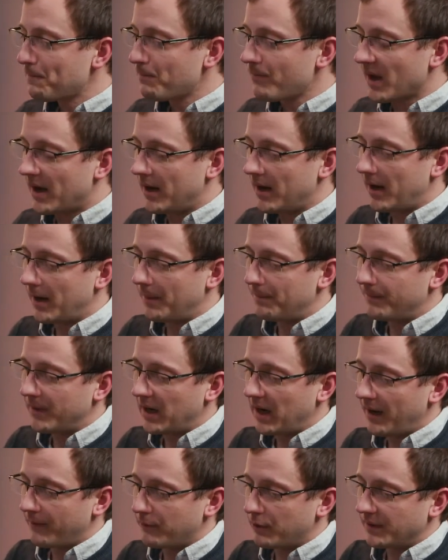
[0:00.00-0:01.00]

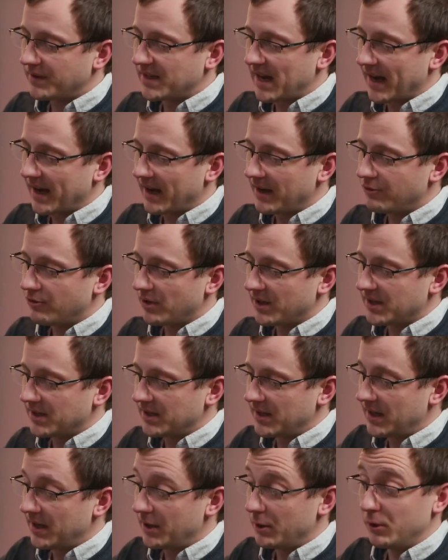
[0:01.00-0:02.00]
Lover of Tech, interesting to
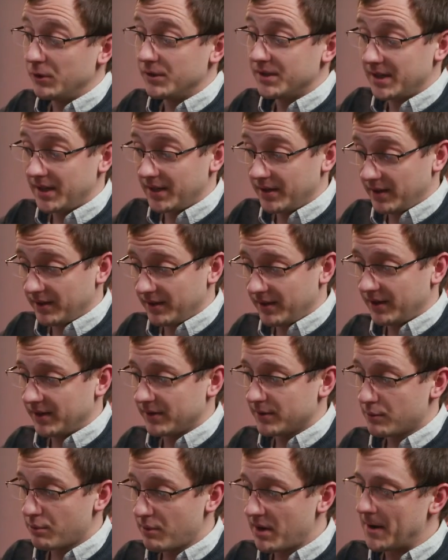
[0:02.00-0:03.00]
hear you using the
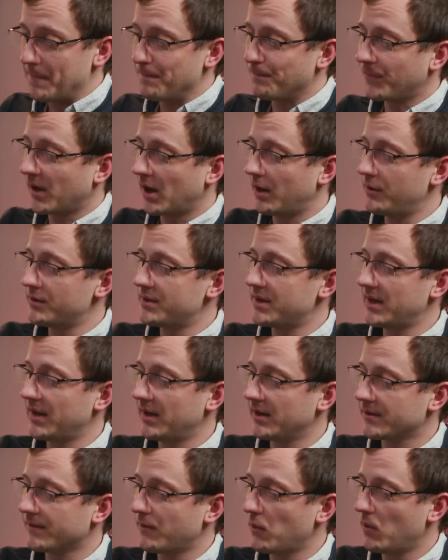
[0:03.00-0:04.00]
X3. I use an
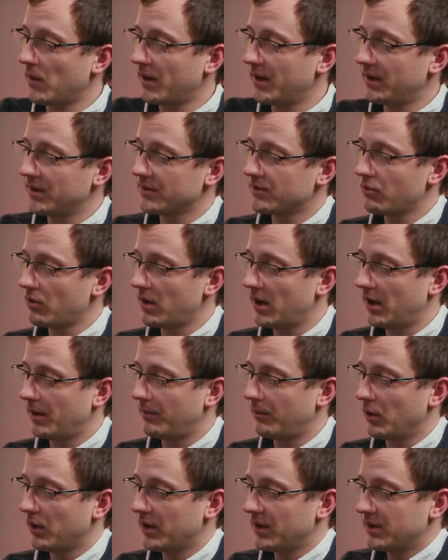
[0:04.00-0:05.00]
X4 and X3, and I'm
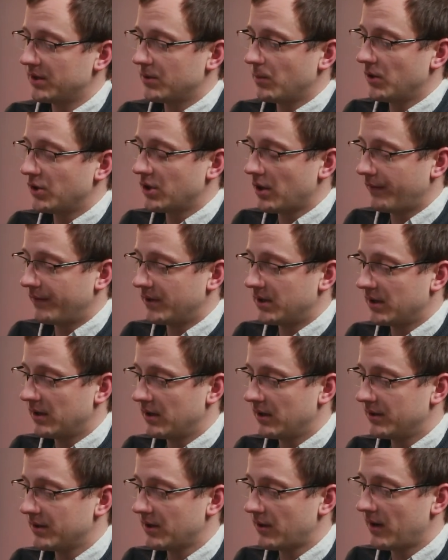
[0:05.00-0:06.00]
looking to switch over to the
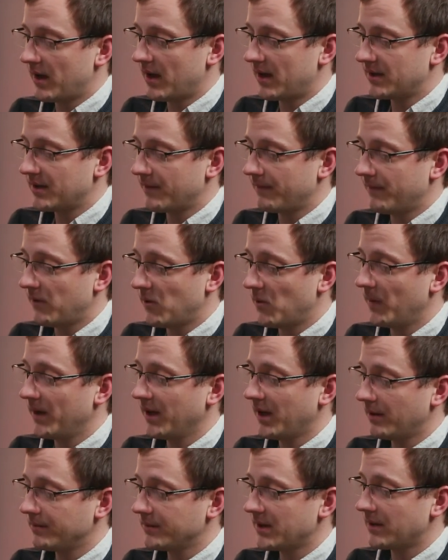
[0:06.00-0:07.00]
Sony A7 IV when it
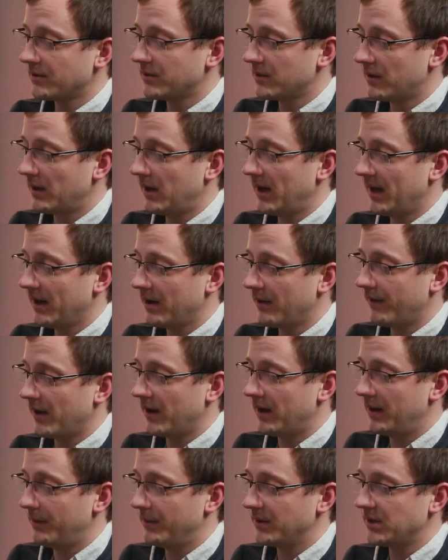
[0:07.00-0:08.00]
comes out to the lack of
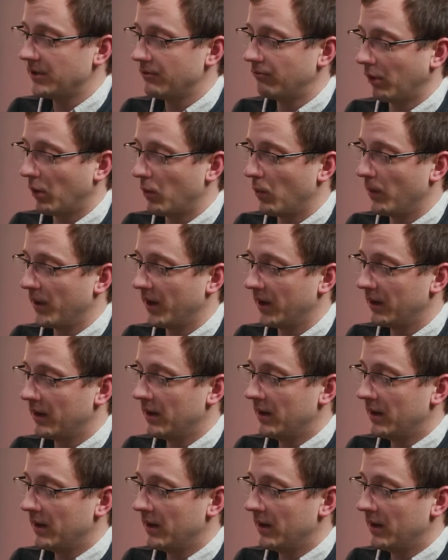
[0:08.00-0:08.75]
unlimited recording